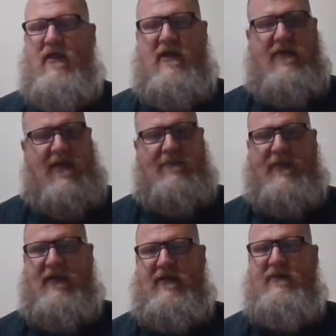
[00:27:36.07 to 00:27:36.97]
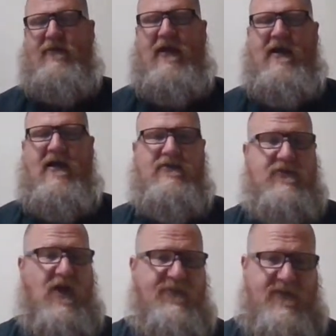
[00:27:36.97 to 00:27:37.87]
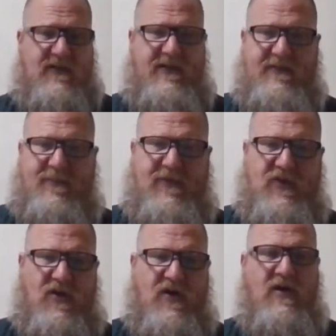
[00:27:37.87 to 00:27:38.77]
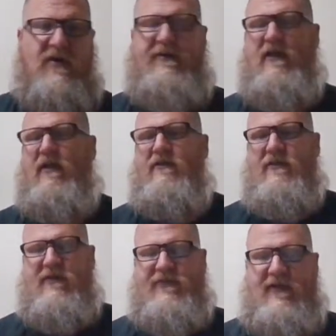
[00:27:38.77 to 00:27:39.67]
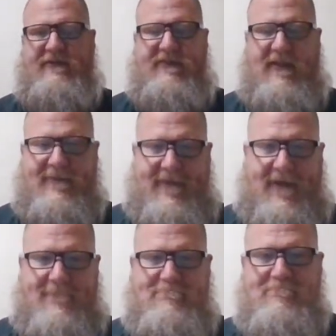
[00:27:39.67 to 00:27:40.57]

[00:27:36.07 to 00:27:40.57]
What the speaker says: and they painted the house, often cleaned up the yard, did things like that.